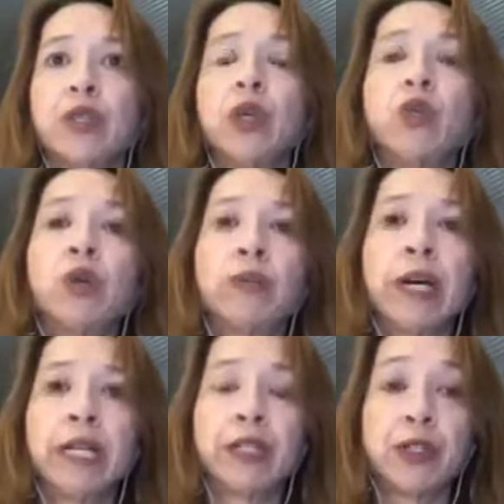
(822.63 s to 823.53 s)
Who will
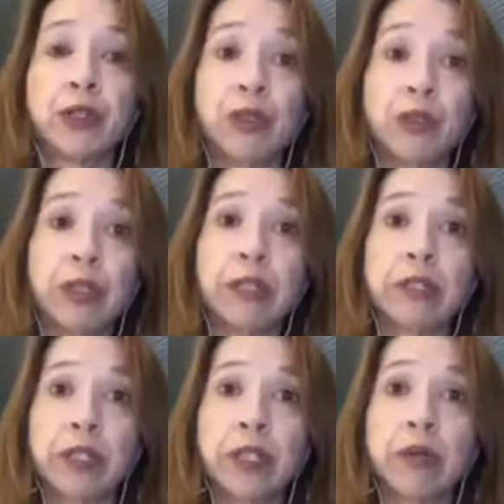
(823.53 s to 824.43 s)
monitor nuclear
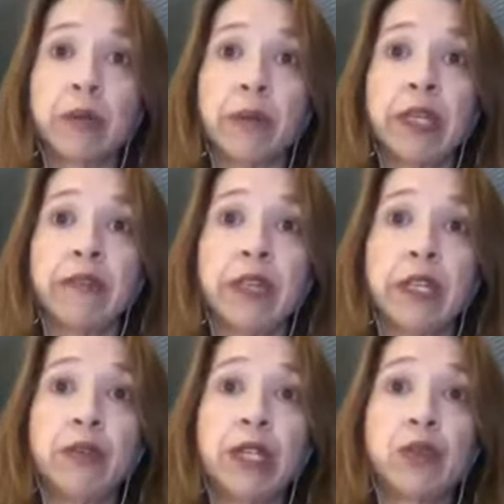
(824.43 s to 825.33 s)
disarmament if the
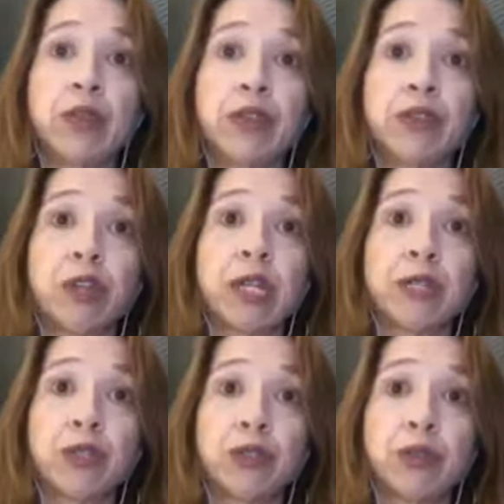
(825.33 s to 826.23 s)
U.S.
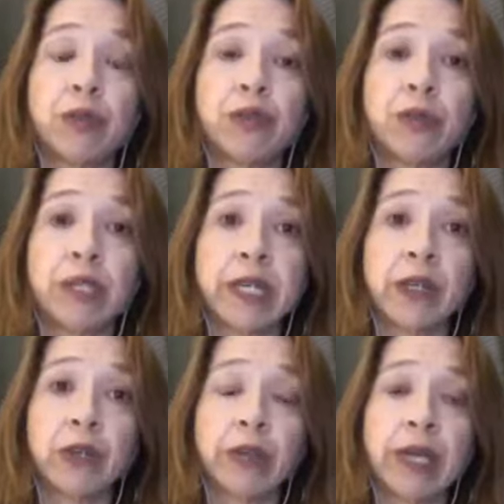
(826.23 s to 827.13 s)
withdraws troops from
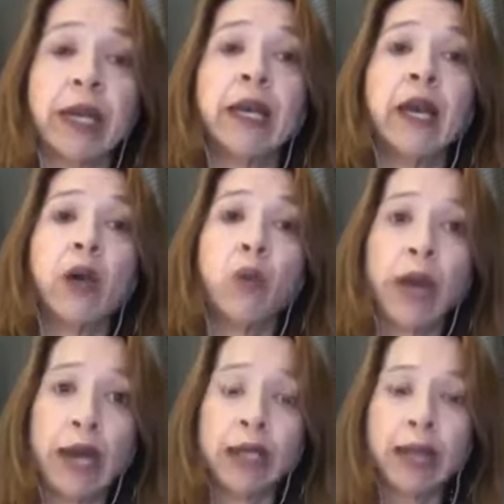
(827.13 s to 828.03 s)
South Korea?
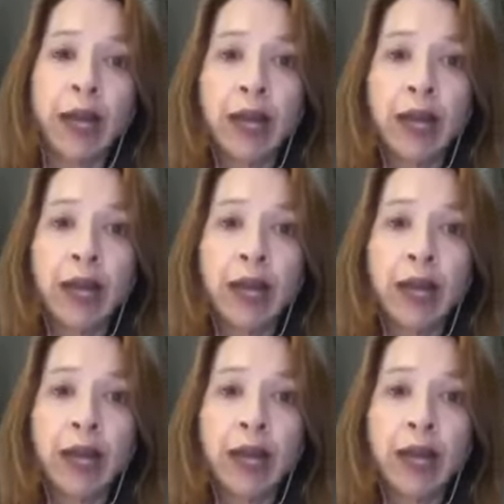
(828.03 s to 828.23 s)
Well,